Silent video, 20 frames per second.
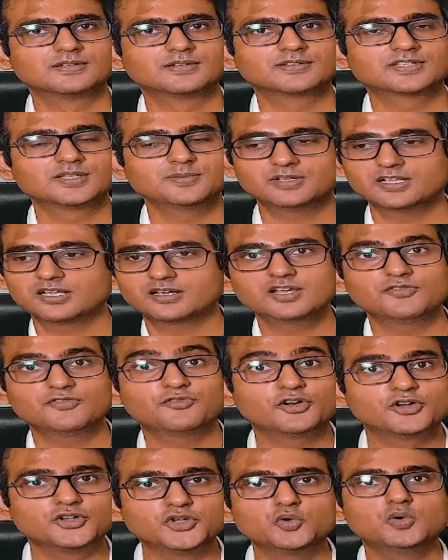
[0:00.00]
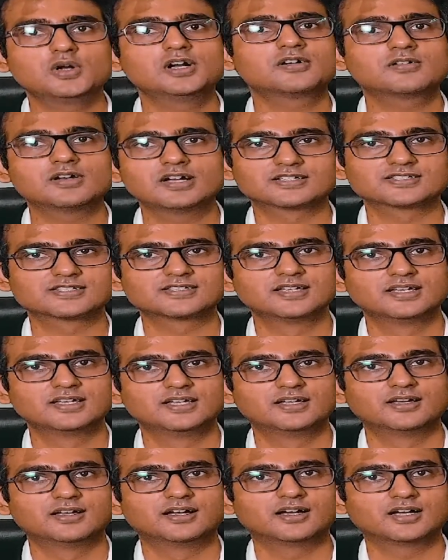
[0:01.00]
Similarly, for newer drugs,
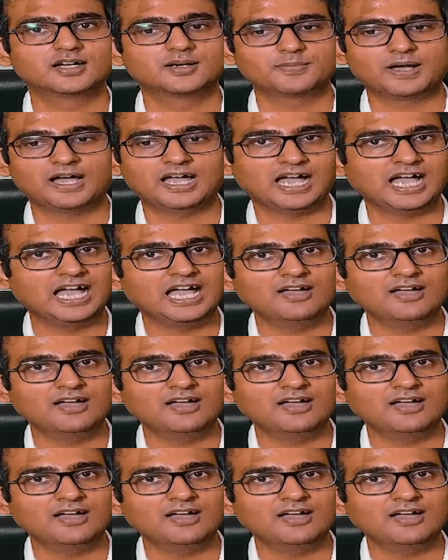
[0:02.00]
uh, I,